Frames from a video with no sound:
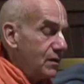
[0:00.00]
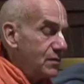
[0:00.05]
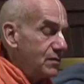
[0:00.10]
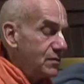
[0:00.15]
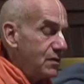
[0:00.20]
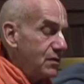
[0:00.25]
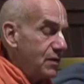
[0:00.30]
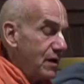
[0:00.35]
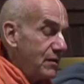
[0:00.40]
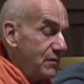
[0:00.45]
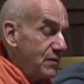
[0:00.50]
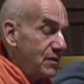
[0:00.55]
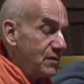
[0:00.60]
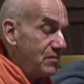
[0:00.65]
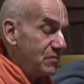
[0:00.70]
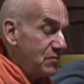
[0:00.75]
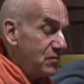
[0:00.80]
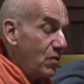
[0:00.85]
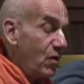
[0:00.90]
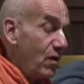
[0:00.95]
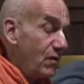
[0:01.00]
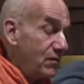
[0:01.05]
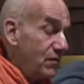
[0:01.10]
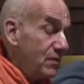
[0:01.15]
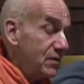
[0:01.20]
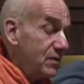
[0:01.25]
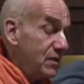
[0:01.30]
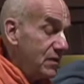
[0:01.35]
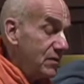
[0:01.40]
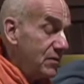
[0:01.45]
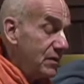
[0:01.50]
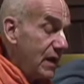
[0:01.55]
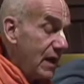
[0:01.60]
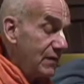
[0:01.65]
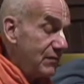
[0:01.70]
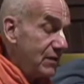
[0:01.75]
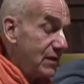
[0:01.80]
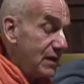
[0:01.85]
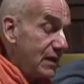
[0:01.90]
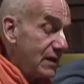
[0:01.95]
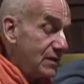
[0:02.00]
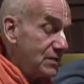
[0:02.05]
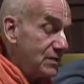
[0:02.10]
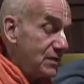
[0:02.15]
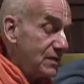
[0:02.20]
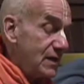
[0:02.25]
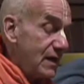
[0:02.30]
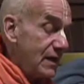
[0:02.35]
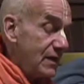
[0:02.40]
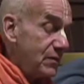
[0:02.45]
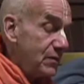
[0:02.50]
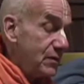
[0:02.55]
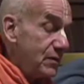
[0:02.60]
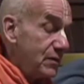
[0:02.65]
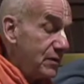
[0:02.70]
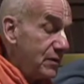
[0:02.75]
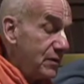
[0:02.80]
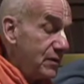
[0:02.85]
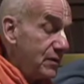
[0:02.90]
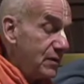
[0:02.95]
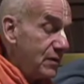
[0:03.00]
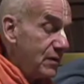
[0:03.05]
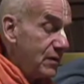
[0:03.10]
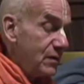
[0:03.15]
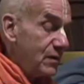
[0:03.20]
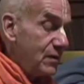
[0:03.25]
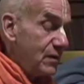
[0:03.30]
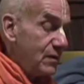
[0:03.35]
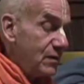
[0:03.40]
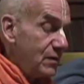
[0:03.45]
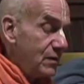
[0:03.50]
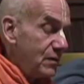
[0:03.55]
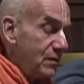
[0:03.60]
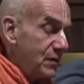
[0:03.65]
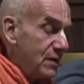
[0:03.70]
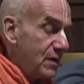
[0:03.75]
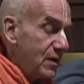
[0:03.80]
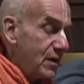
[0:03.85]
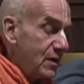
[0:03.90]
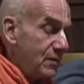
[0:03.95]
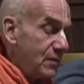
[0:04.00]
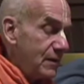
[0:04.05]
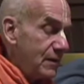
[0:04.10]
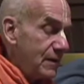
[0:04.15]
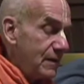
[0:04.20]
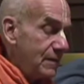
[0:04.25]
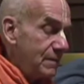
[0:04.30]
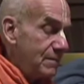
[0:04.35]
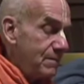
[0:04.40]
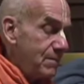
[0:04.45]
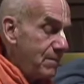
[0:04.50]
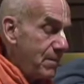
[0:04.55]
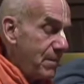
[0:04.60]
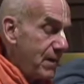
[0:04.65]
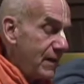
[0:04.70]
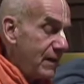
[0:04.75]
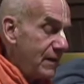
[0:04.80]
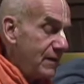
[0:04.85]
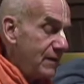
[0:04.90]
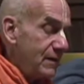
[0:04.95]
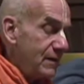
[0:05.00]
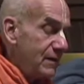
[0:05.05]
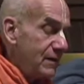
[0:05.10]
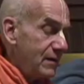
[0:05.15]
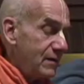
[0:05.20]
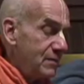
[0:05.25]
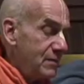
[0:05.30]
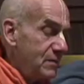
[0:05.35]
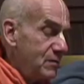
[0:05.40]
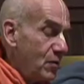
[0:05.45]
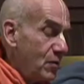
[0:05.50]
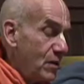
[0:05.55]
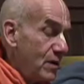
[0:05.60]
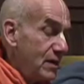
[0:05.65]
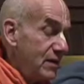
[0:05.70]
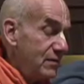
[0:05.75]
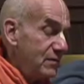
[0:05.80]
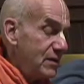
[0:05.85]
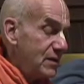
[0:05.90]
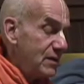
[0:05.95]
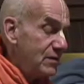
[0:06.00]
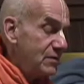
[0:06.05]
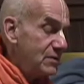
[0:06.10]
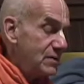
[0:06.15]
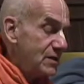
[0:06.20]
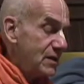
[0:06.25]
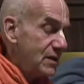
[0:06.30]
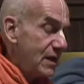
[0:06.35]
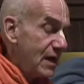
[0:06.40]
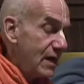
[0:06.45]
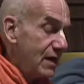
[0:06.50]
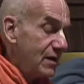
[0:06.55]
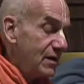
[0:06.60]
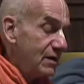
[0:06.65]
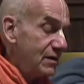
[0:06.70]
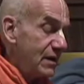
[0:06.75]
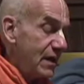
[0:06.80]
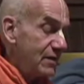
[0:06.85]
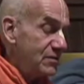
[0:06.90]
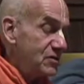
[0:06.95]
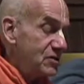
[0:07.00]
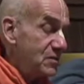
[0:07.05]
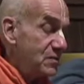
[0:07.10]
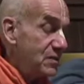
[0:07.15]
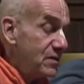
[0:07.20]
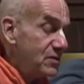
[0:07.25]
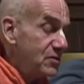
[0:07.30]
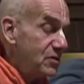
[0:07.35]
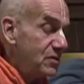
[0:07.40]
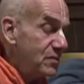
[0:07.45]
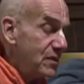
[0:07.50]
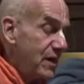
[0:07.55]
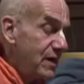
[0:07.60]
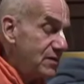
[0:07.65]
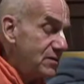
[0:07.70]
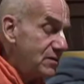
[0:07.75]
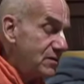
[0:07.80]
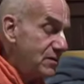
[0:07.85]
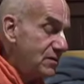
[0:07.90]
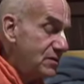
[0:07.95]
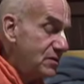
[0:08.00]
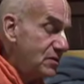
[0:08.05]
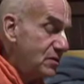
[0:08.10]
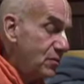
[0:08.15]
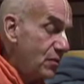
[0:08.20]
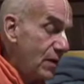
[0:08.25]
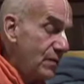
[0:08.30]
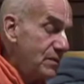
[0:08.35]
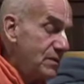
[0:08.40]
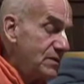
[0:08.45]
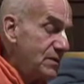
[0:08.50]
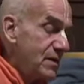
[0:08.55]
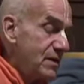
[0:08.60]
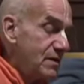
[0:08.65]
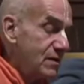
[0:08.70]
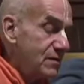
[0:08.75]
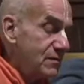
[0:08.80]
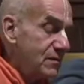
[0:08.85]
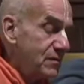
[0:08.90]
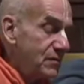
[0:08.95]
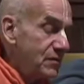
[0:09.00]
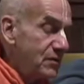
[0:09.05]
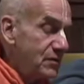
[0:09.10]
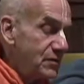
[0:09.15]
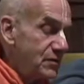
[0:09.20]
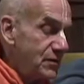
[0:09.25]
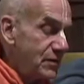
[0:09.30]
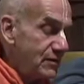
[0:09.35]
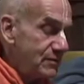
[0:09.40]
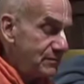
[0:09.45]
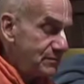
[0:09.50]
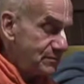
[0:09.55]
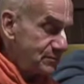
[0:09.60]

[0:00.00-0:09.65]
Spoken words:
so every often he would have class at night. We would come, and I remember one evening he was saying how the spiritual master is the representative of Krishna.